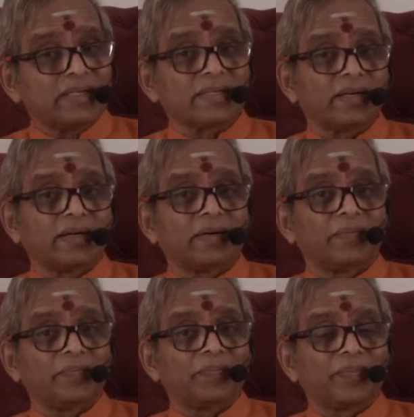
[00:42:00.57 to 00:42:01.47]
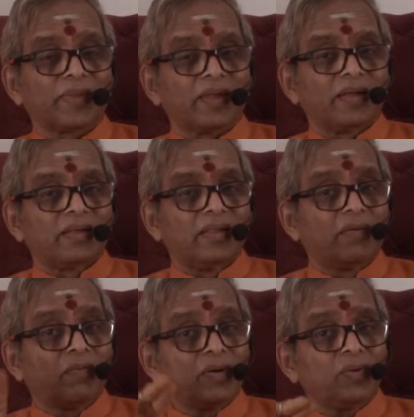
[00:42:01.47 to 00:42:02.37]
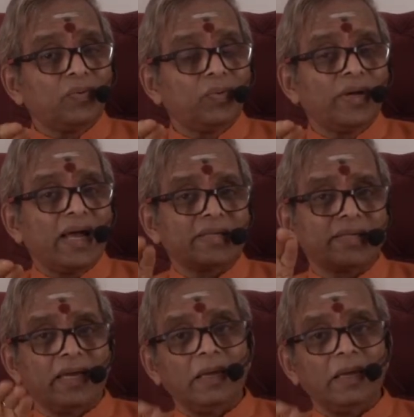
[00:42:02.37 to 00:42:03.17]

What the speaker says: Saha, the one who has the